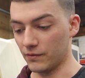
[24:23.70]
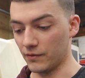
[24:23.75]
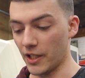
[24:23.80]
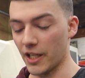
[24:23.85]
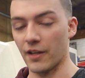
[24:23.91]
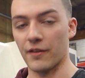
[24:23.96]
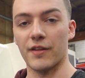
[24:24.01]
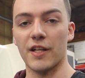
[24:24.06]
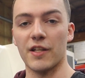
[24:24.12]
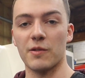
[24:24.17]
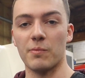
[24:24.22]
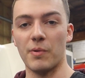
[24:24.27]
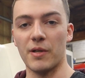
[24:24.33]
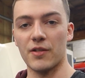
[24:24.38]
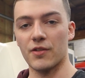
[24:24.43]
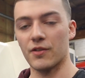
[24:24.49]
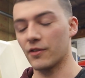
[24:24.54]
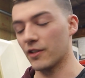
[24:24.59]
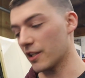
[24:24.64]
yeah, that's
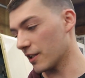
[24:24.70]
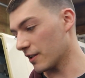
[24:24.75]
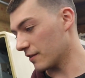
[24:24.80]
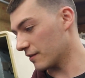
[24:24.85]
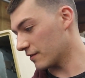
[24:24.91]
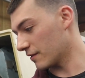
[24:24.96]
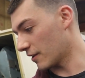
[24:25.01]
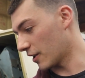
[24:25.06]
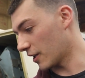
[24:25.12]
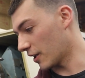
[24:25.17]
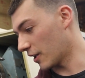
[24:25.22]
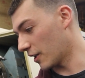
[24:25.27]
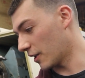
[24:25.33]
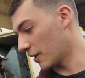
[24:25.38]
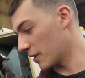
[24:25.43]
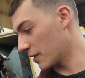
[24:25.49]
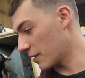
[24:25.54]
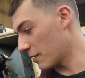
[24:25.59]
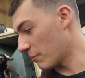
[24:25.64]
basically it.
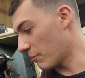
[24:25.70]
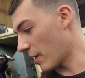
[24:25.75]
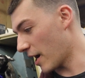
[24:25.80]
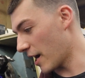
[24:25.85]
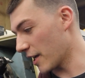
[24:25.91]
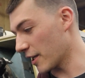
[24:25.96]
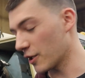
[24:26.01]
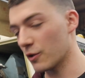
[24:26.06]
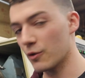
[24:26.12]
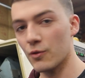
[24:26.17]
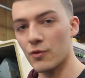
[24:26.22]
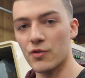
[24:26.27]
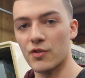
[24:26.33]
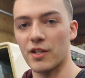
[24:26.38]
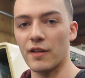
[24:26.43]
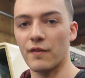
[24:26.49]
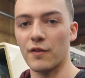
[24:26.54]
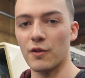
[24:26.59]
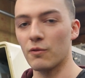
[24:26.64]
Buy
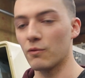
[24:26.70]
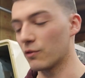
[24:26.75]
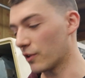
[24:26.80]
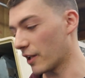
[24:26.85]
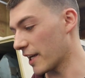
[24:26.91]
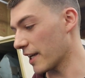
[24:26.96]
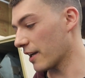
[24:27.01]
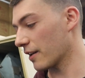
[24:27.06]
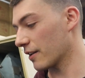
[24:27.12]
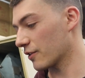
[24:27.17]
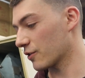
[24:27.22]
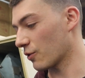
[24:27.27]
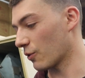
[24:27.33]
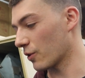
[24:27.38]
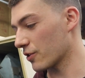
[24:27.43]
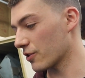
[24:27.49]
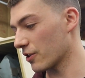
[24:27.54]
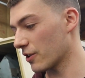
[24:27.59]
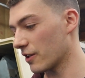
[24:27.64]
used if you like
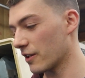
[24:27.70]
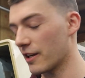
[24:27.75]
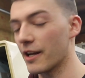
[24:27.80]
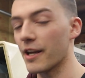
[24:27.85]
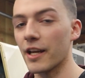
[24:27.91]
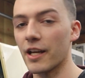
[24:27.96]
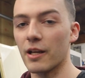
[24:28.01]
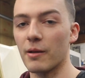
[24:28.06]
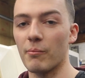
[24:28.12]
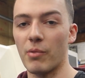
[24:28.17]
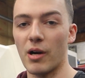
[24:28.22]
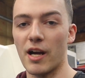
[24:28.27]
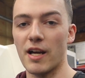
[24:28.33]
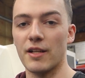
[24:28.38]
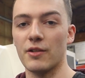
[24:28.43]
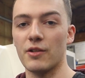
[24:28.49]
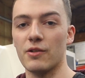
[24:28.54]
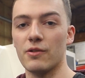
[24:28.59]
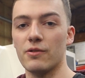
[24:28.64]
torture, and
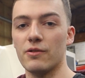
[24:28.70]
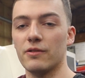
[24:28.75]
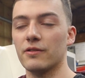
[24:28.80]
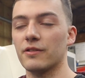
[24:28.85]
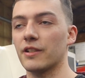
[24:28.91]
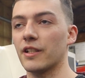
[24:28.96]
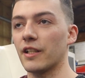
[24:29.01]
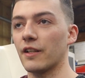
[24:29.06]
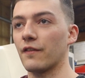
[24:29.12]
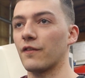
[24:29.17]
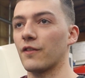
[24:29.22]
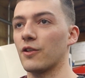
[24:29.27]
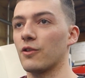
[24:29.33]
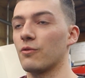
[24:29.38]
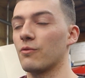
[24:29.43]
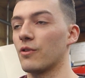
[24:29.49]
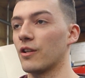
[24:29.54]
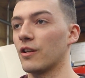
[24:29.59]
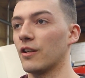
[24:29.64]
buy new if
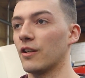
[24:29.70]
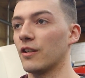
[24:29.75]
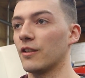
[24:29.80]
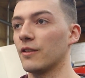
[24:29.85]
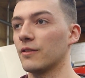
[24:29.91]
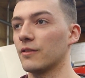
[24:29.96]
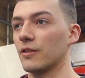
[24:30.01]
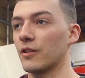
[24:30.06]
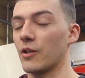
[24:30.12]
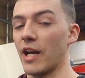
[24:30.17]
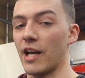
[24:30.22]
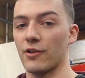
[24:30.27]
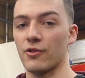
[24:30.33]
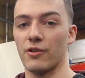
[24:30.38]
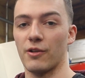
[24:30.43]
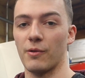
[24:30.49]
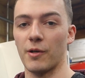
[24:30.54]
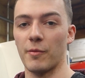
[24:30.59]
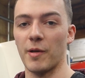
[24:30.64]
you
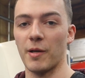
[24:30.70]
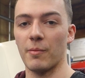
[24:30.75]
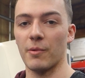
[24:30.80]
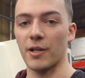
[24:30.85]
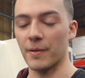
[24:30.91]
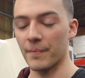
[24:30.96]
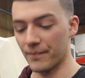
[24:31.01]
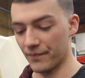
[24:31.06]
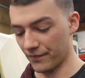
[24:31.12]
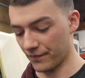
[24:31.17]
actually want to make money.